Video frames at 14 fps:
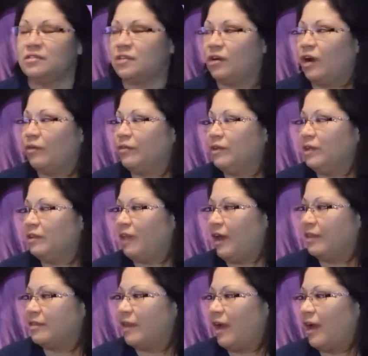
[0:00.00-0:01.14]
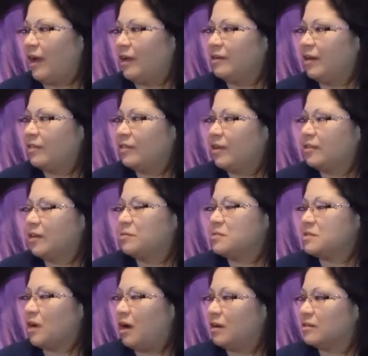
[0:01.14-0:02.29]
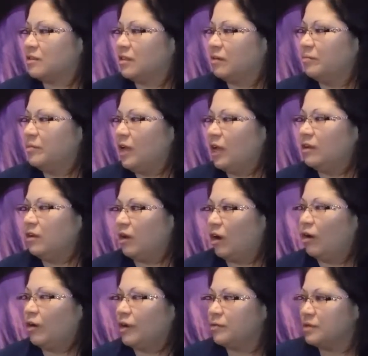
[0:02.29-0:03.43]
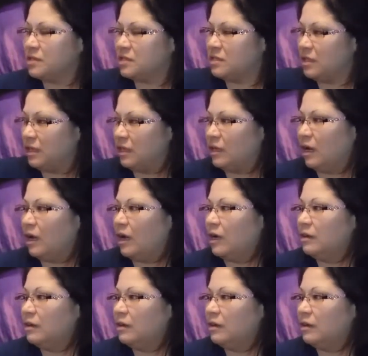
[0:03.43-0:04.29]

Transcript: So I really liked that. I thought that was awesome. And, you know, it was the